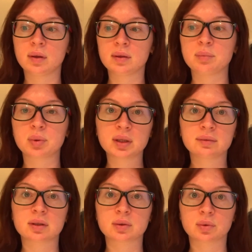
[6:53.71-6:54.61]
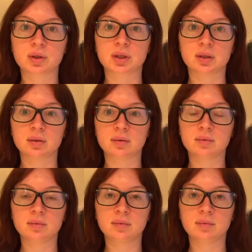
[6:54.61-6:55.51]
the previous washing
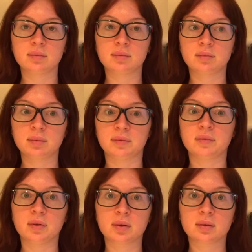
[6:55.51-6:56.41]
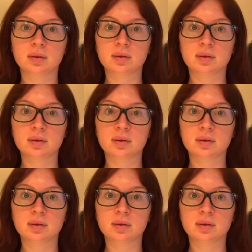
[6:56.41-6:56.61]
before.